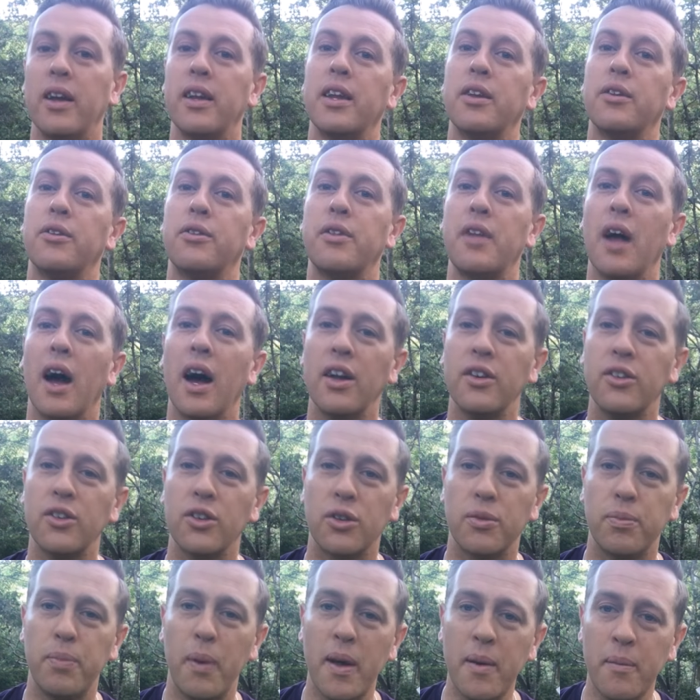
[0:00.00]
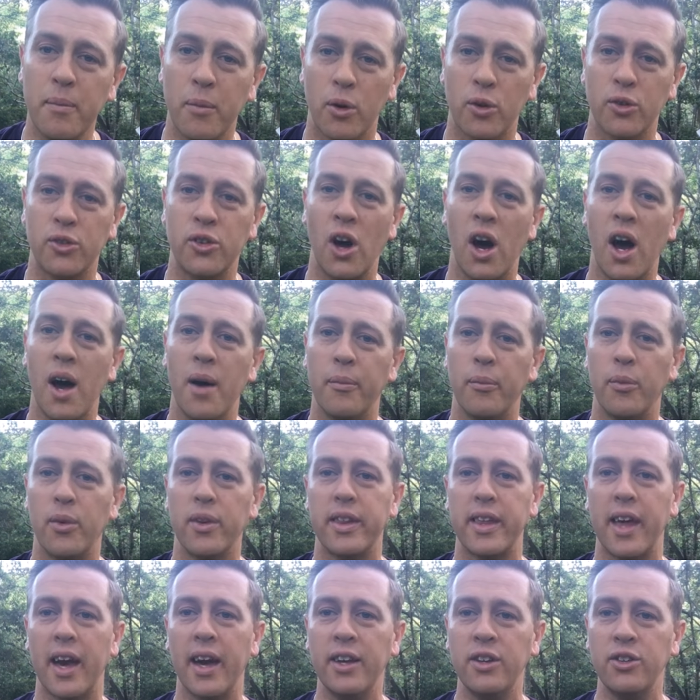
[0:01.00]
and then start to spend more time
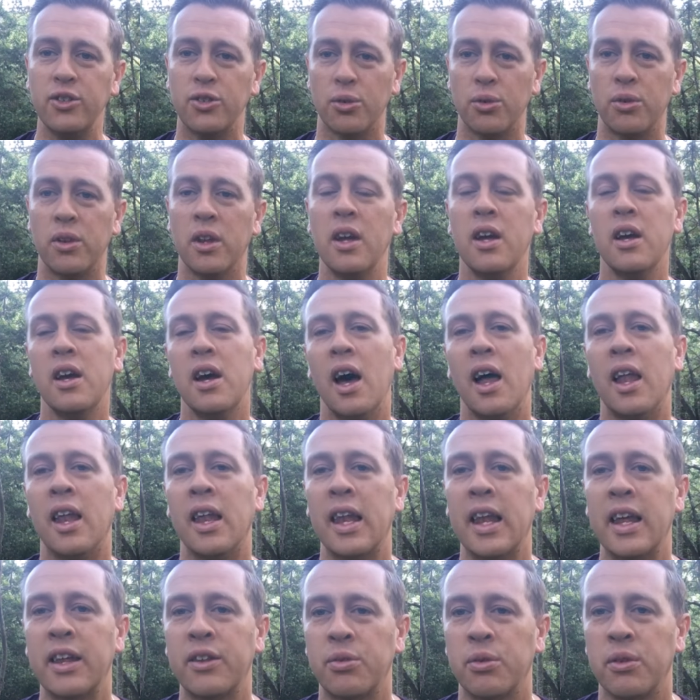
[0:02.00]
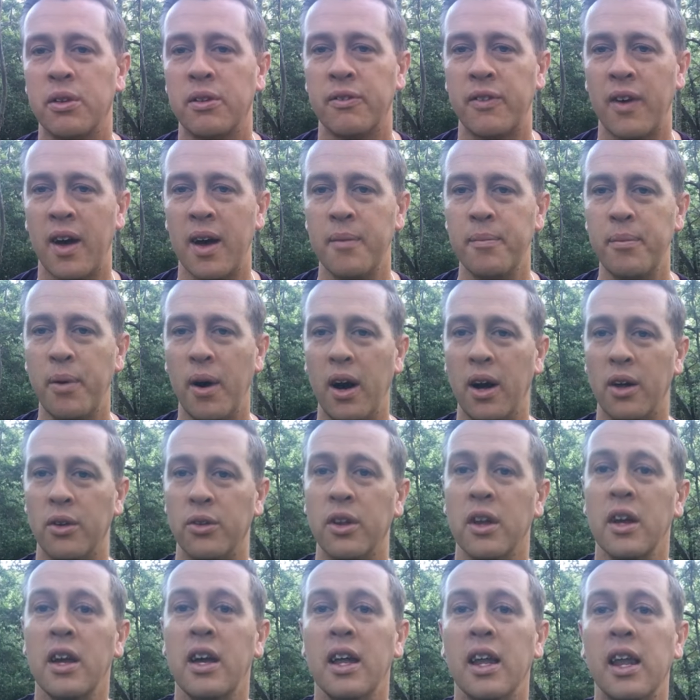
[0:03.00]
with the angels and less with the
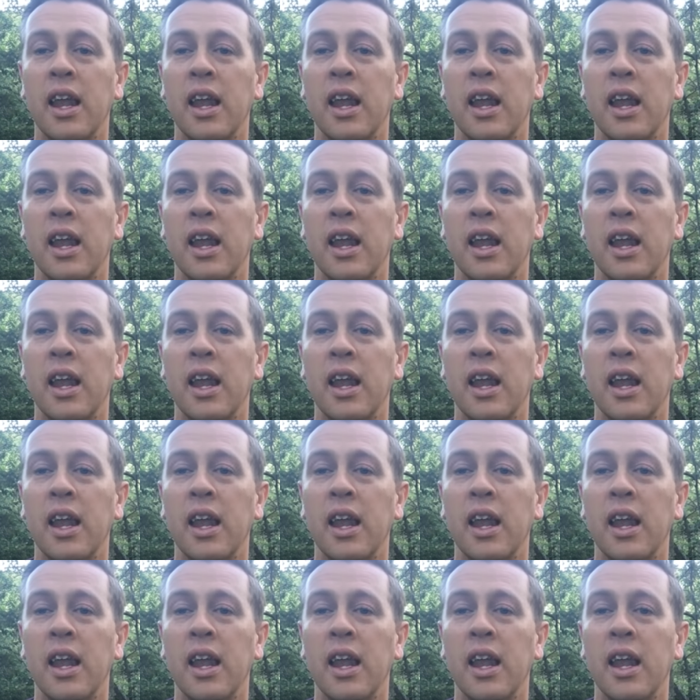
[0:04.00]
vampires.